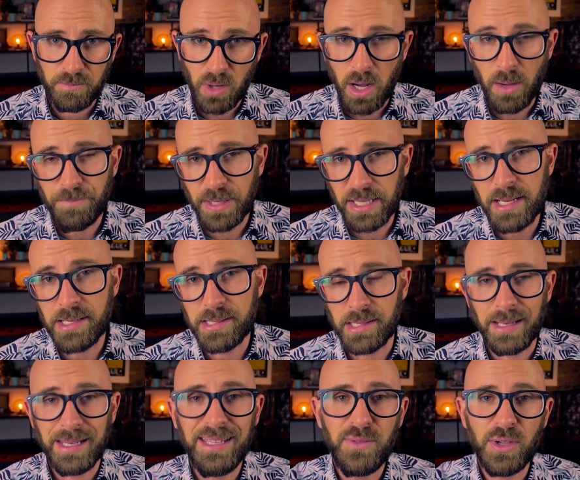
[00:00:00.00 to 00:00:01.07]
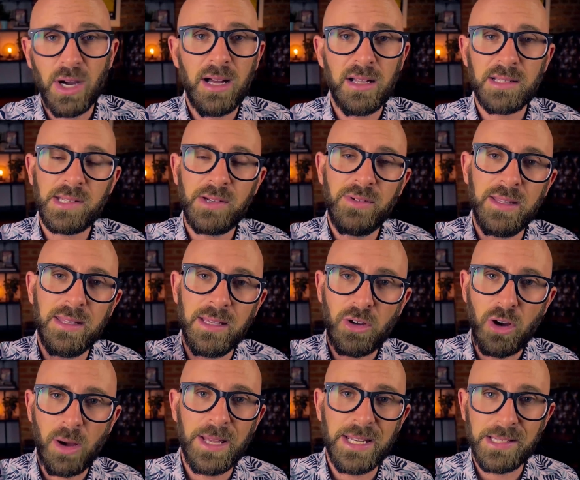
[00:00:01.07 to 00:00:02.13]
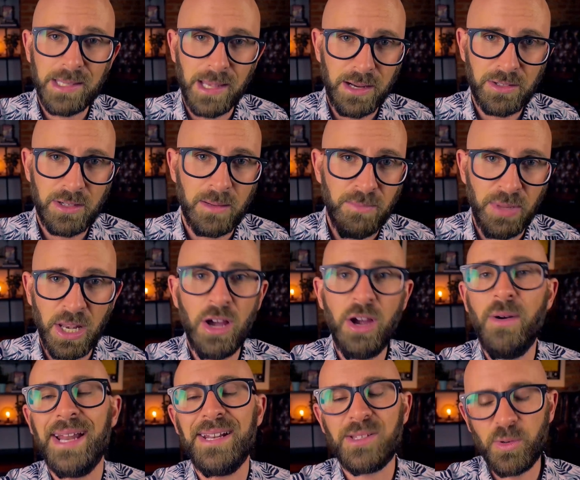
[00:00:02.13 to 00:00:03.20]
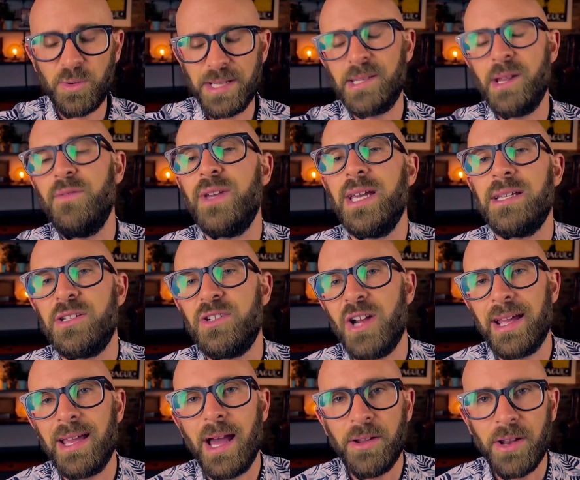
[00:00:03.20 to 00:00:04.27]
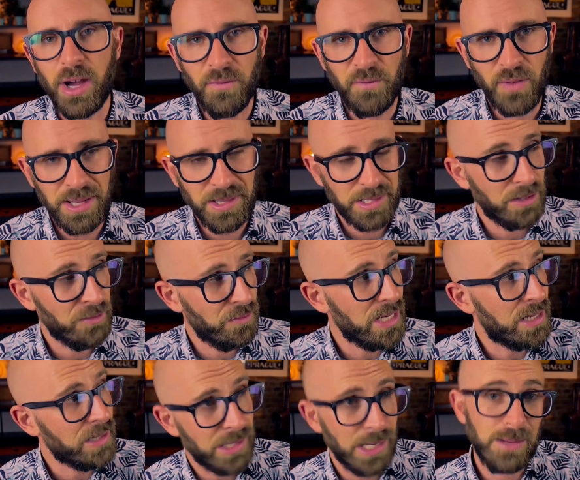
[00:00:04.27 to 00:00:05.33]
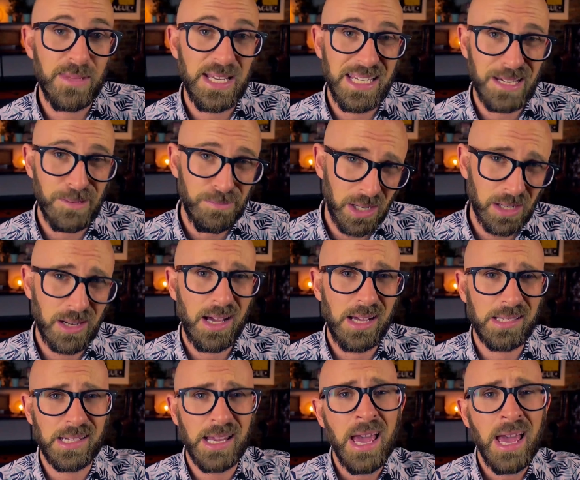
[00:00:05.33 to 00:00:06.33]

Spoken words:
Well, please leave your answer in the comments section below, and as always, don't forget to check out our friends at the Reconsider Media podcast.